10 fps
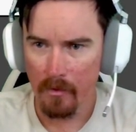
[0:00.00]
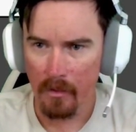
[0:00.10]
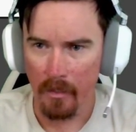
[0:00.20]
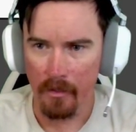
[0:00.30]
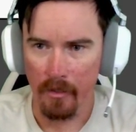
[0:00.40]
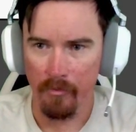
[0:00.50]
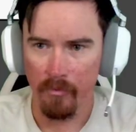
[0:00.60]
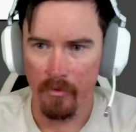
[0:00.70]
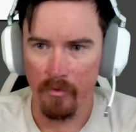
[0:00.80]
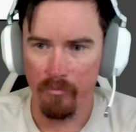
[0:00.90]
and then
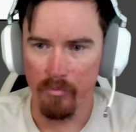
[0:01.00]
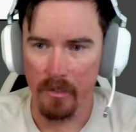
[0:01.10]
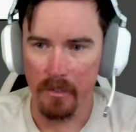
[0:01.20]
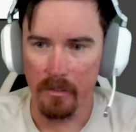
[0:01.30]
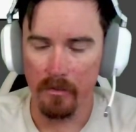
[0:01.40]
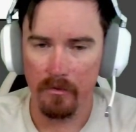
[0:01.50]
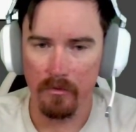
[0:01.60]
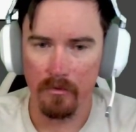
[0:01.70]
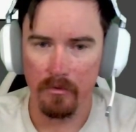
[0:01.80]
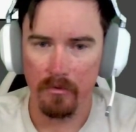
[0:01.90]
B
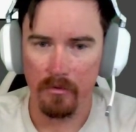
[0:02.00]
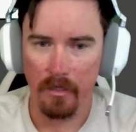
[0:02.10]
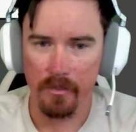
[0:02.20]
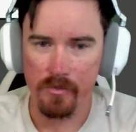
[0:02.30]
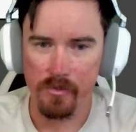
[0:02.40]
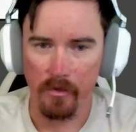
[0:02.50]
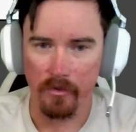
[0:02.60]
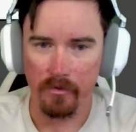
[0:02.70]
and start